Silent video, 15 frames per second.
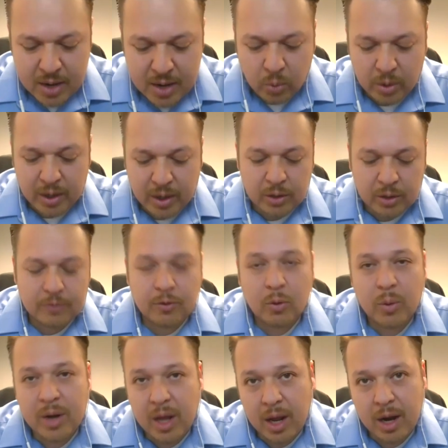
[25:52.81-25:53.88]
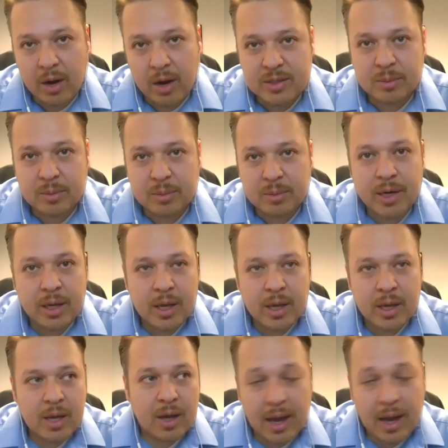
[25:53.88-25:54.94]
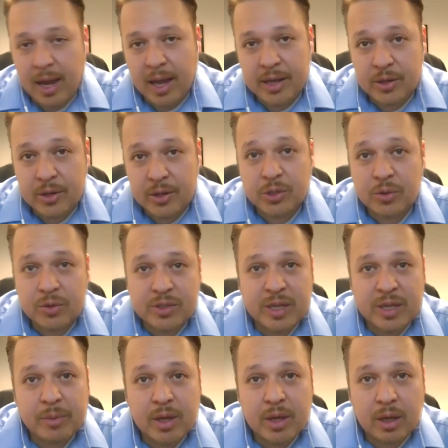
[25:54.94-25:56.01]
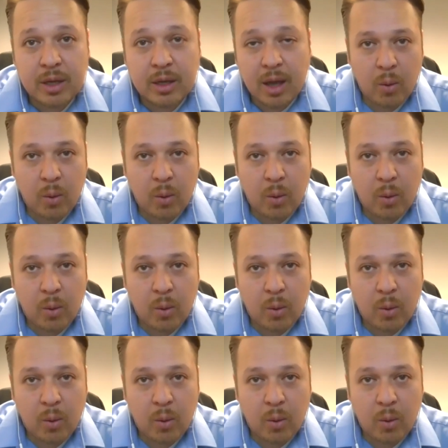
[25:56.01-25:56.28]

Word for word: what I look for when I hire somebody, I, I used to do the same thing.